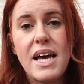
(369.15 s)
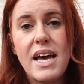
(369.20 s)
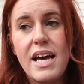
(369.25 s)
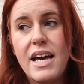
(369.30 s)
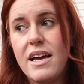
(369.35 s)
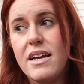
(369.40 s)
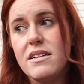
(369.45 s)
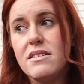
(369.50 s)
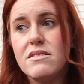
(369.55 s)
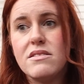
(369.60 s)

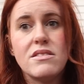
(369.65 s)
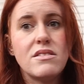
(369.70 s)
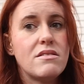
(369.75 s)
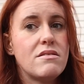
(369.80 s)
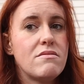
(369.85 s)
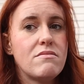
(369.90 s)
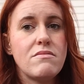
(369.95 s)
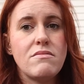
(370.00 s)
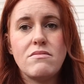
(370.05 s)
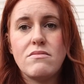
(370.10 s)

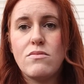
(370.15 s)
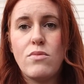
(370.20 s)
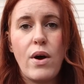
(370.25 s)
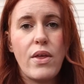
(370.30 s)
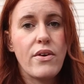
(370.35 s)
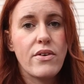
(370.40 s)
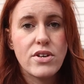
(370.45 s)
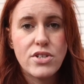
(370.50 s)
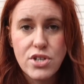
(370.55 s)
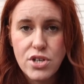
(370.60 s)
and
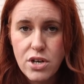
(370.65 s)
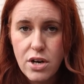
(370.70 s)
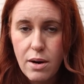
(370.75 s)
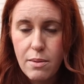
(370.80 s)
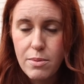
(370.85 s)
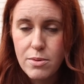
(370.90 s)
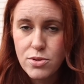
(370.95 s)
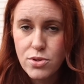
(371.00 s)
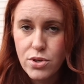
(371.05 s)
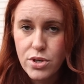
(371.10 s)
whether it's your
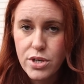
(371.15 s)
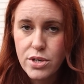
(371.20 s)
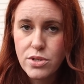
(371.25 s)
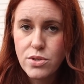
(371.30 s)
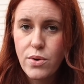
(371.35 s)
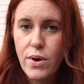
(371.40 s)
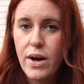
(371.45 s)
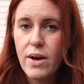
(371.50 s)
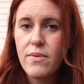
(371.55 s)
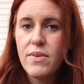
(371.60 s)
compost or your
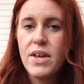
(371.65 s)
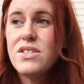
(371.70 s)
soil.